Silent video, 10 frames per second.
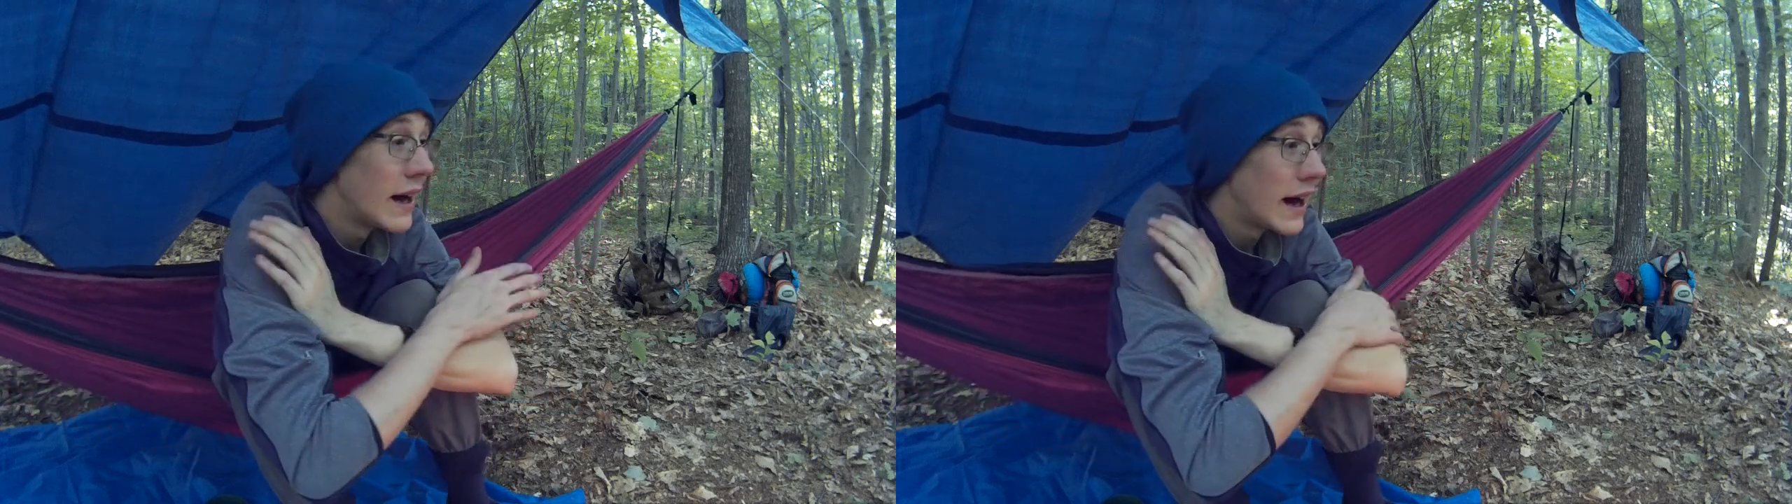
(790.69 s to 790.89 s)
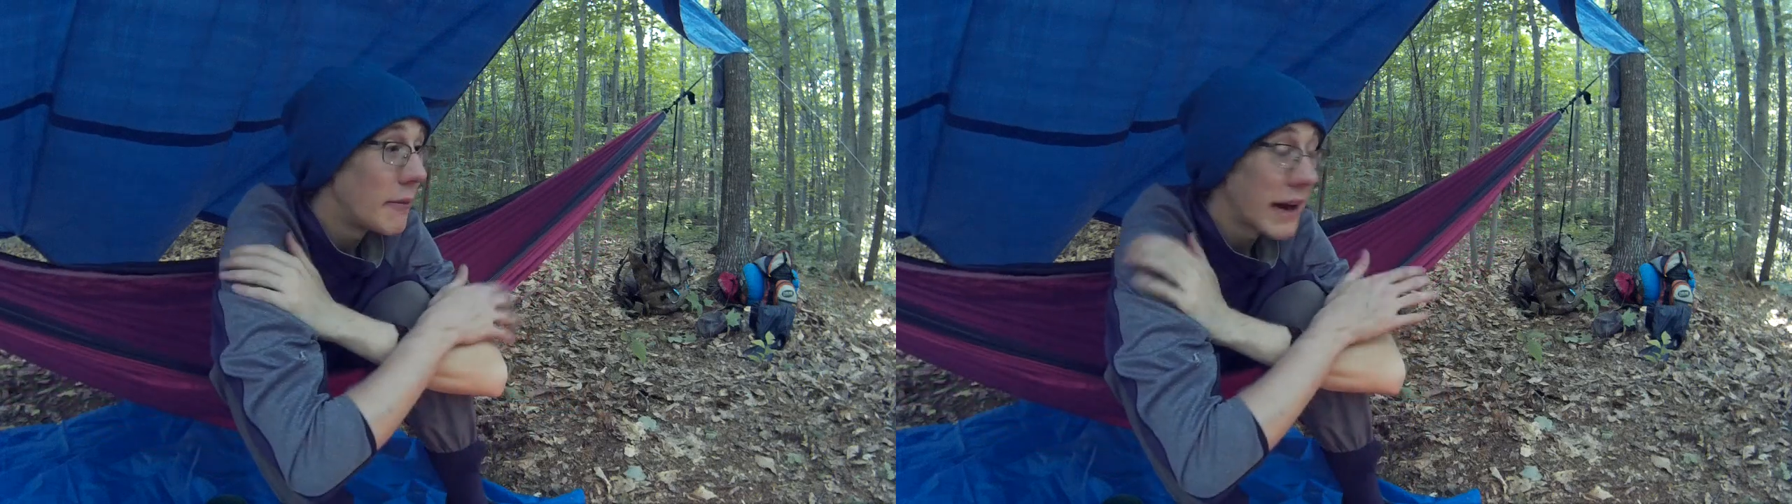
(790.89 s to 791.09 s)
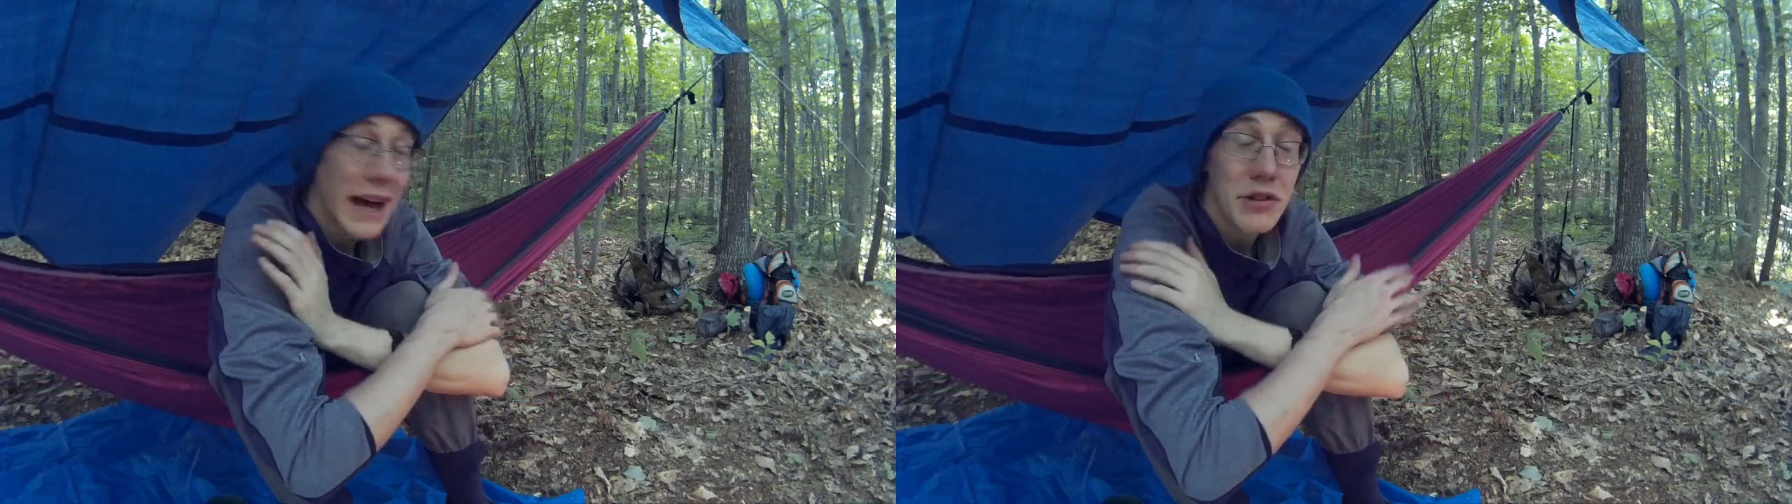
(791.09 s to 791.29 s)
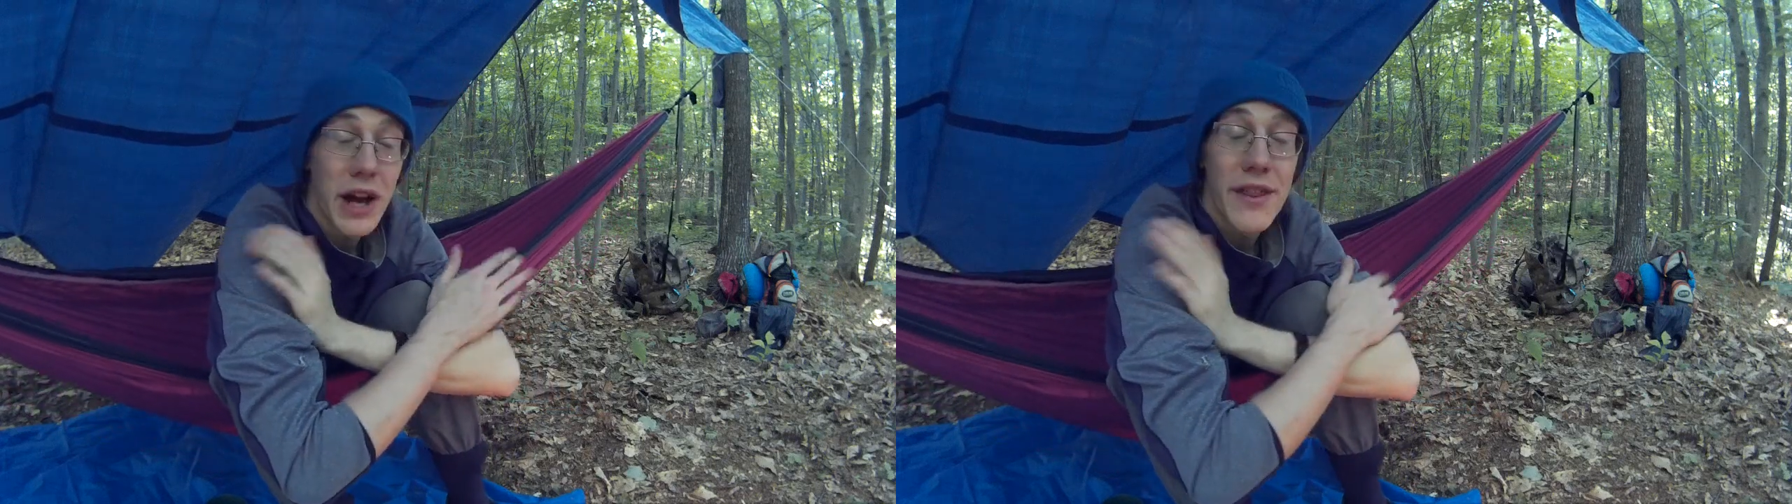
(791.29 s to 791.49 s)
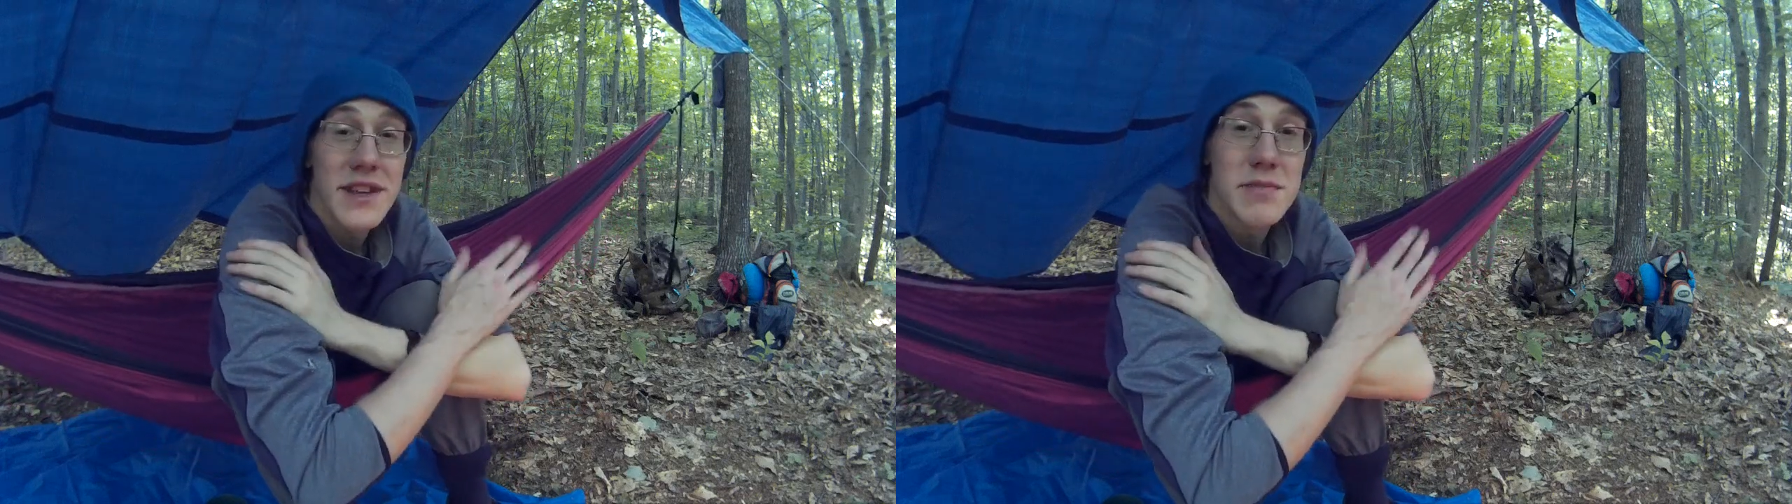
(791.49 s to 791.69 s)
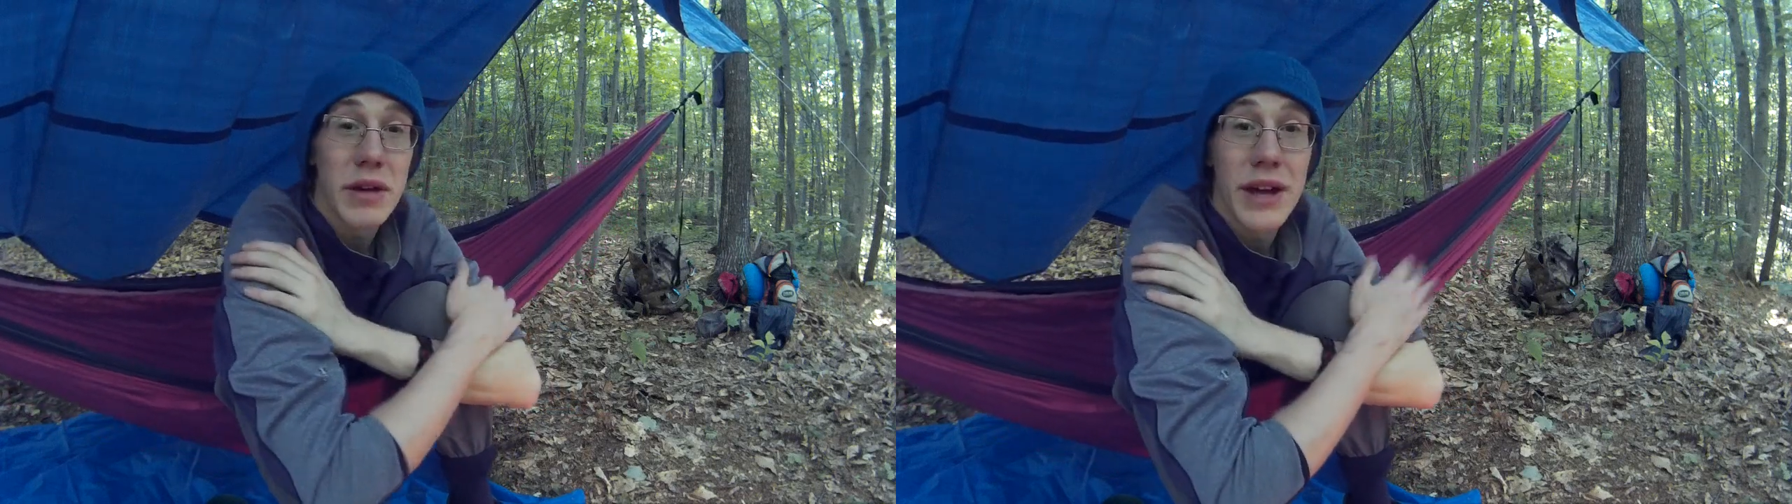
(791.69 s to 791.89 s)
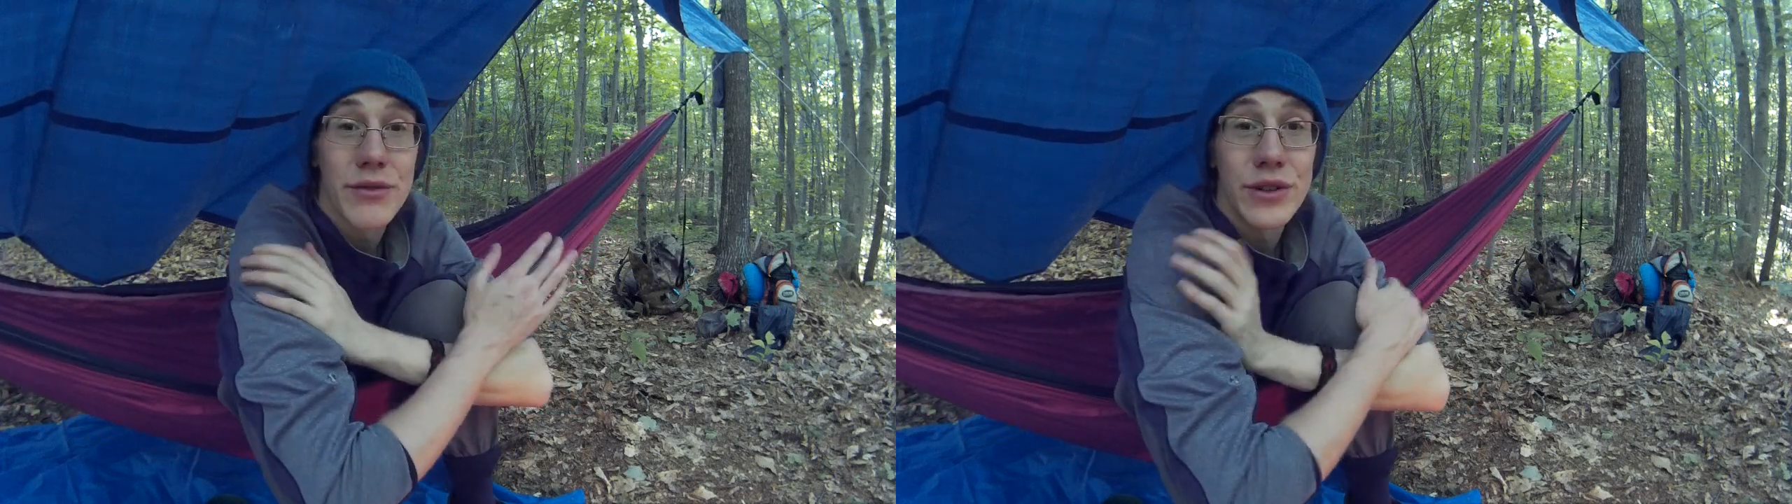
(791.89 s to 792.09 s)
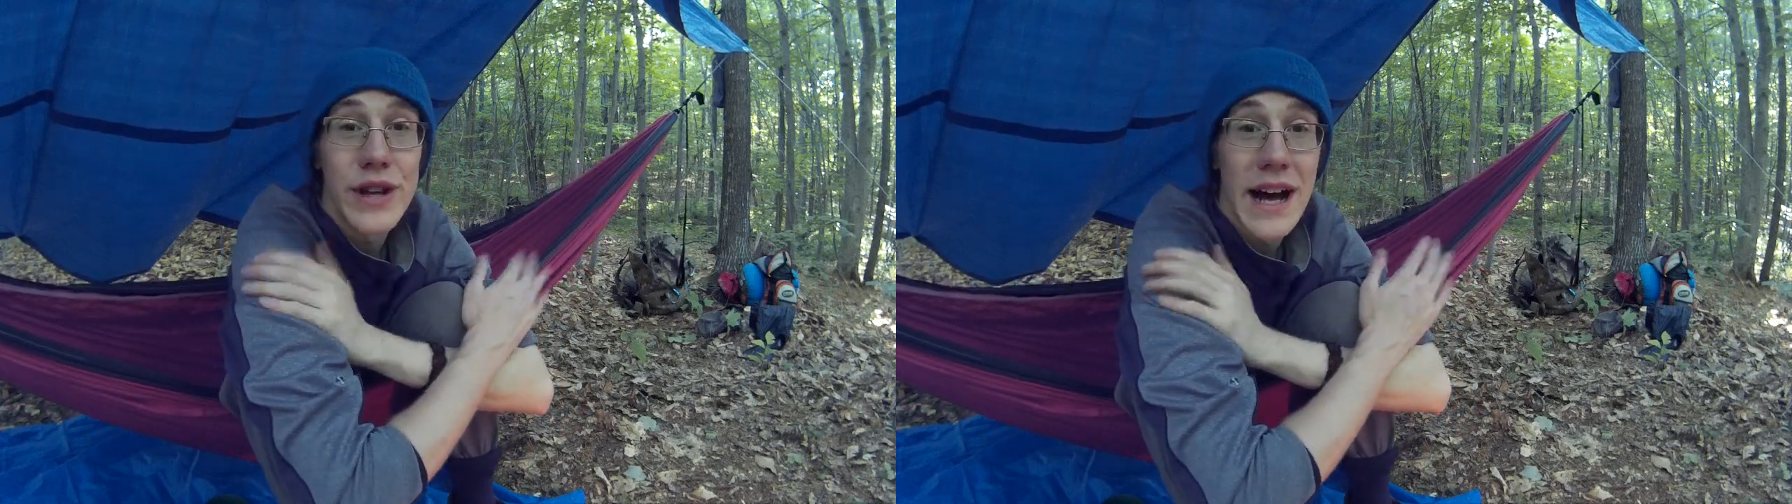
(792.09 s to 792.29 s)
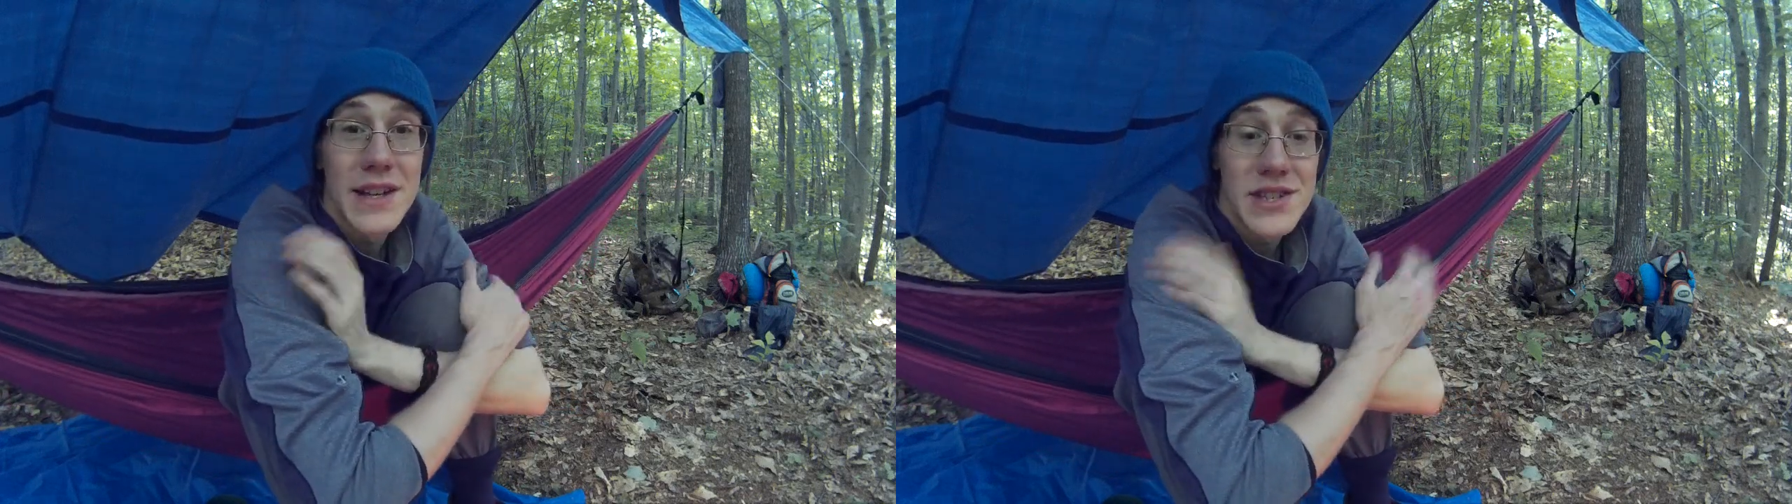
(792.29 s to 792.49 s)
And I have a lot of things planned for you guys.